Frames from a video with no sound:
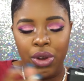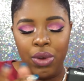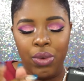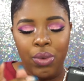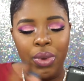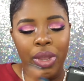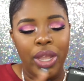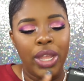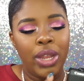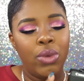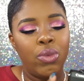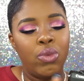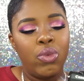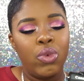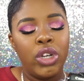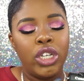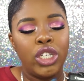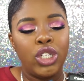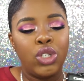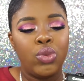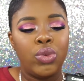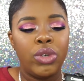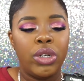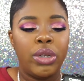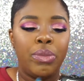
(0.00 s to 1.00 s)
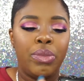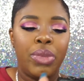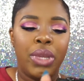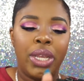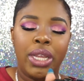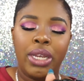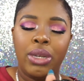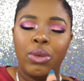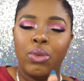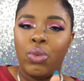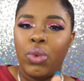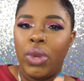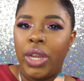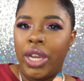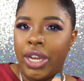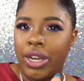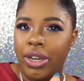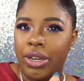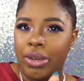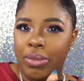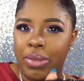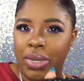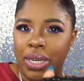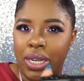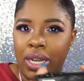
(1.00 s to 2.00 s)
went, which would have been
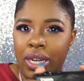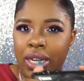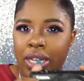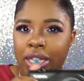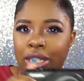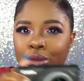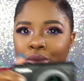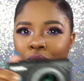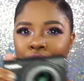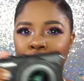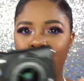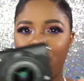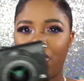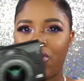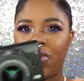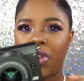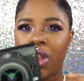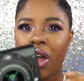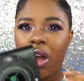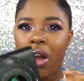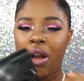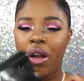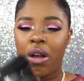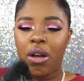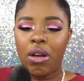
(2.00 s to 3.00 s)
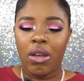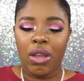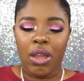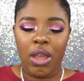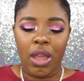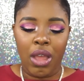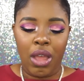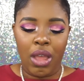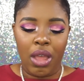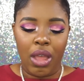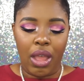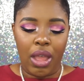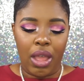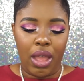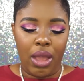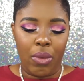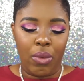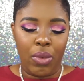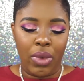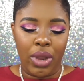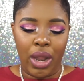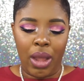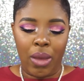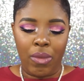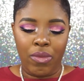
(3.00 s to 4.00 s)
weird because when you vlog,
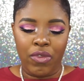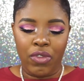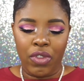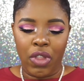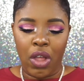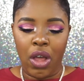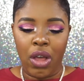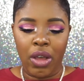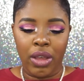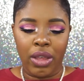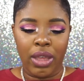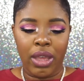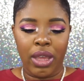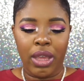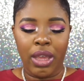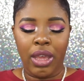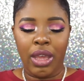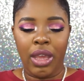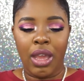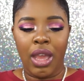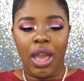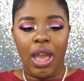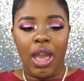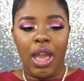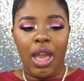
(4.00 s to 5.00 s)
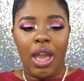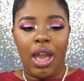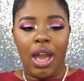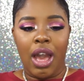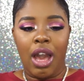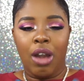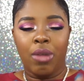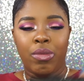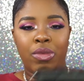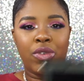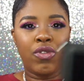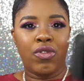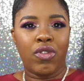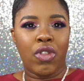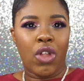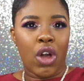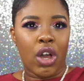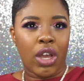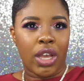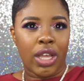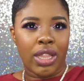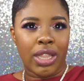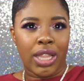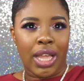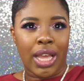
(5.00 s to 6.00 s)
when I'm vlogging, I'll be
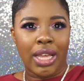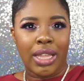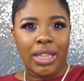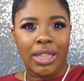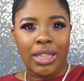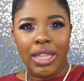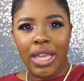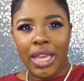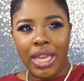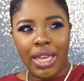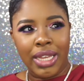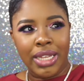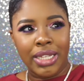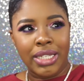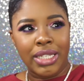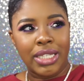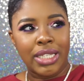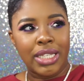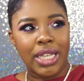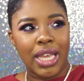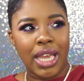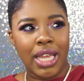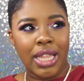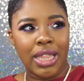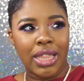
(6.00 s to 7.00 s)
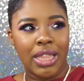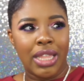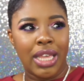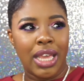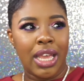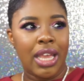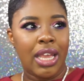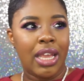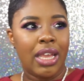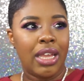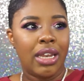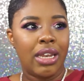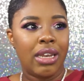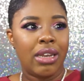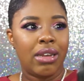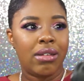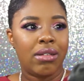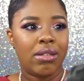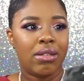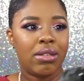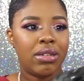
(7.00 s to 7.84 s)
vlogging like this, and then